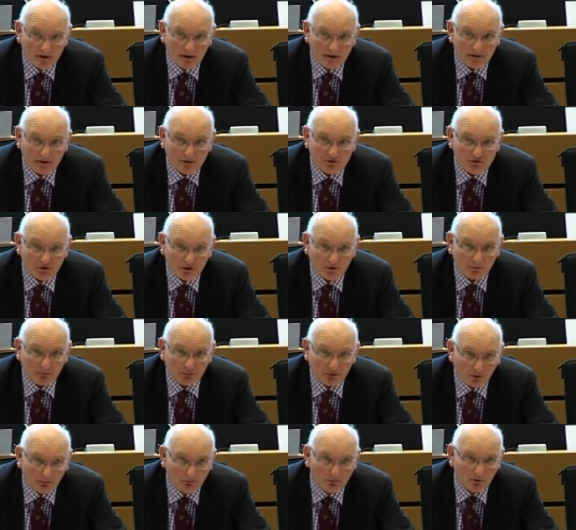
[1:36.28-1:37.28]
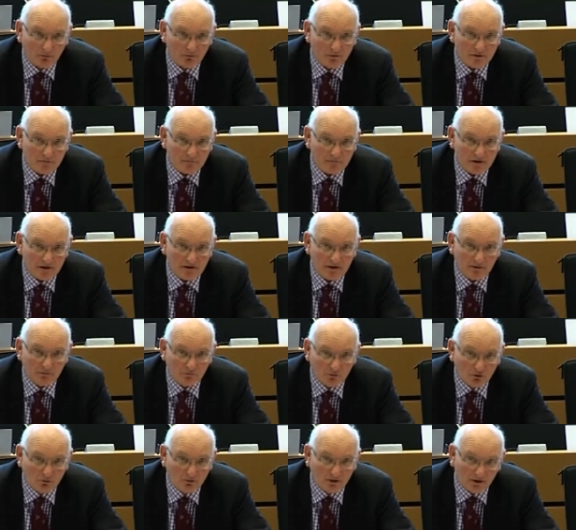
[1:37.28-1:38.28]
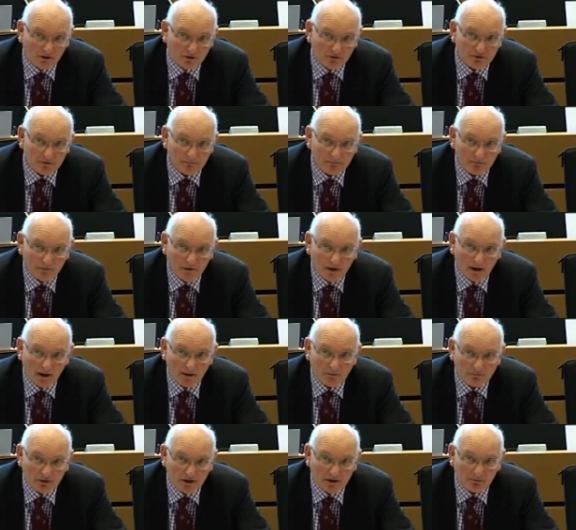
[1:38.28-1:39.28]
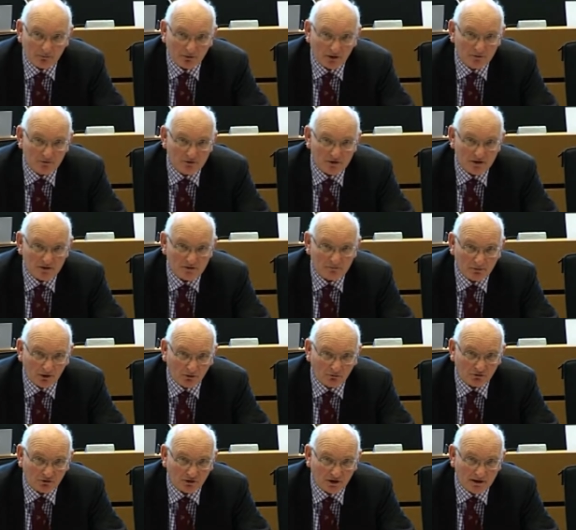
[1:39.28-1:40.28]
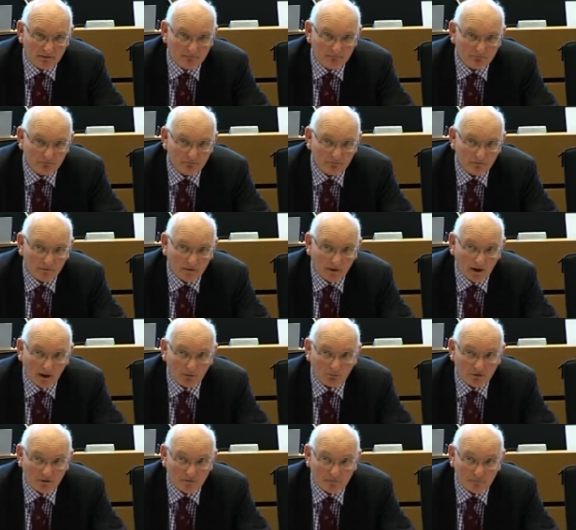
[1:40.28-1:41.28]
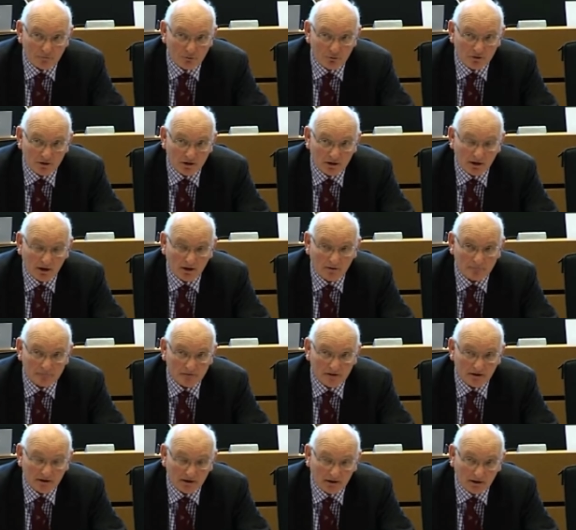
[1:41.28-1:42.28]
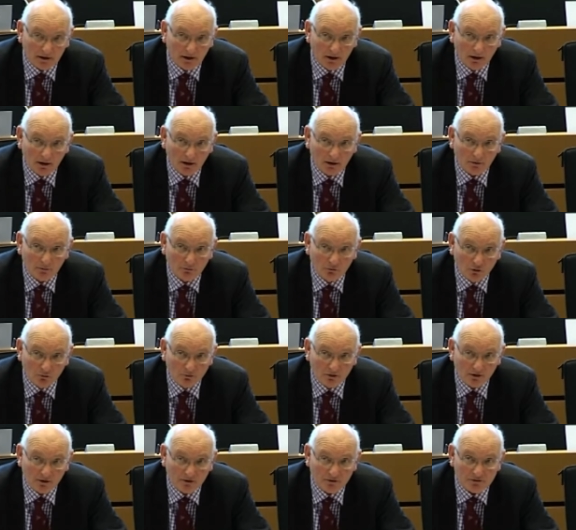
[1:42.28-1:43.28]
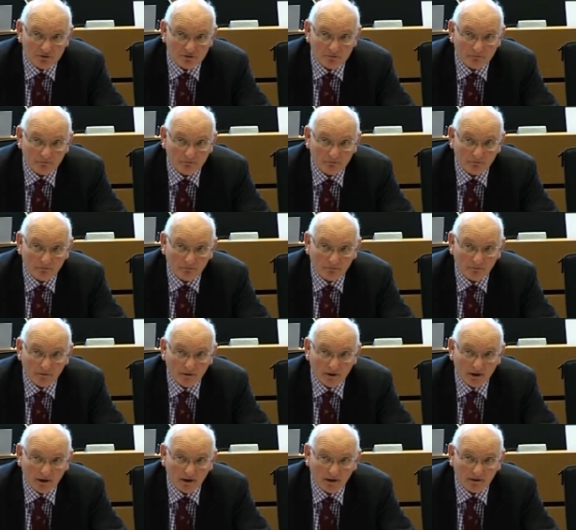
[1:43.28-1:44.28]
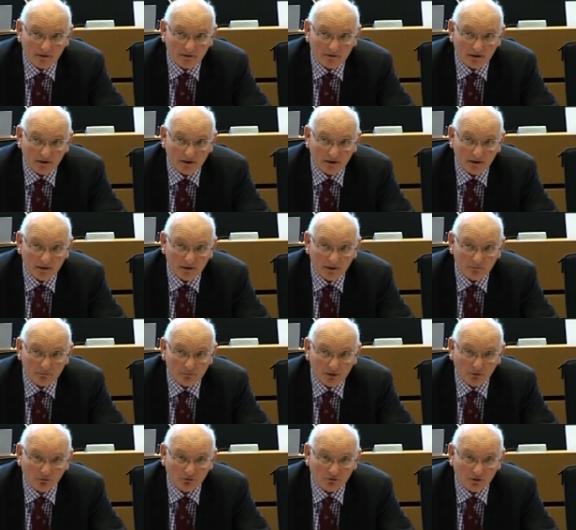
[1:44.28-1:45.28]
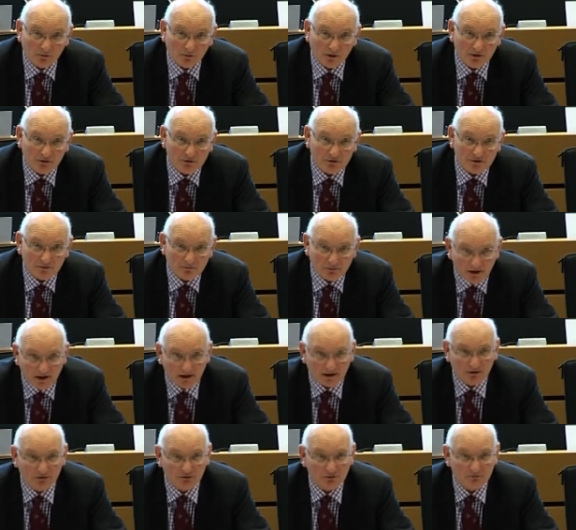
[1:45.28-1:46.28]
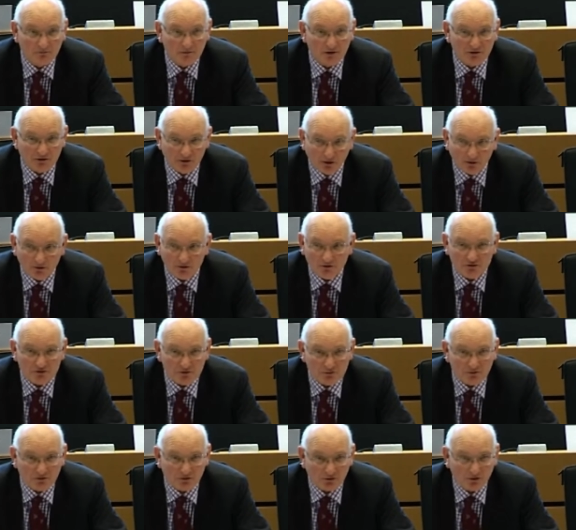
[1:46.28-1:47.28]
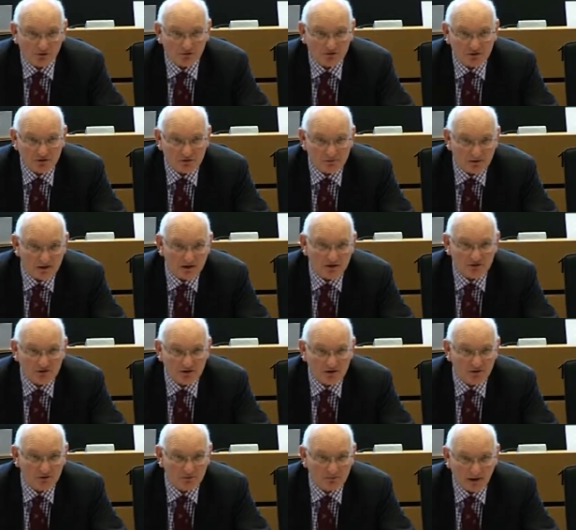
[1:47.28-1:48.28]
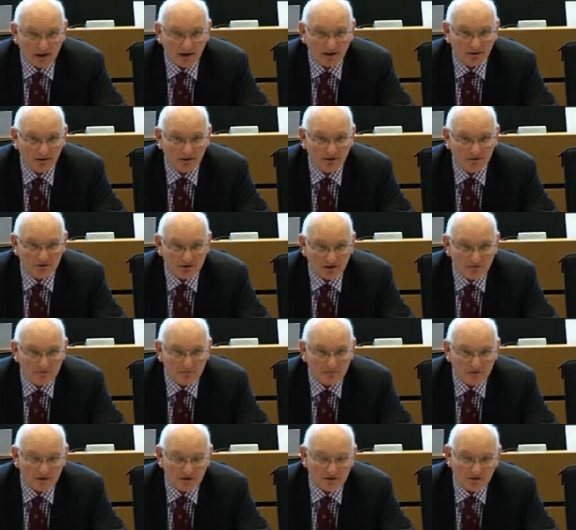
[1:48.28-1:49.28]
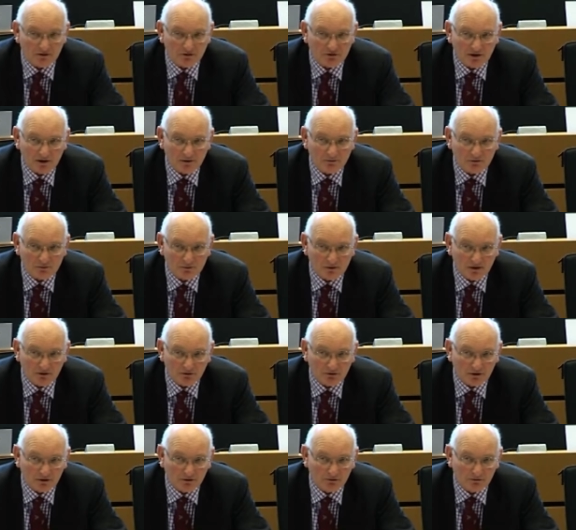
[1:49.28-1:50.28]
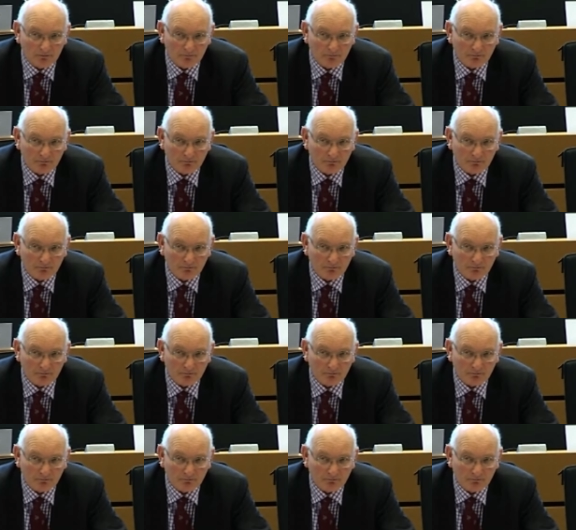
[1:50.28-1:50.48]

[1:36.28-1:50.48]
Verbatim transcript: there is not a problem with feeding ruminant and pig protein to poultry and with fooding, feeding ruminant and, uh, and poultry waste to pigs, as long as you cross the species barrier and don't feed to the same species.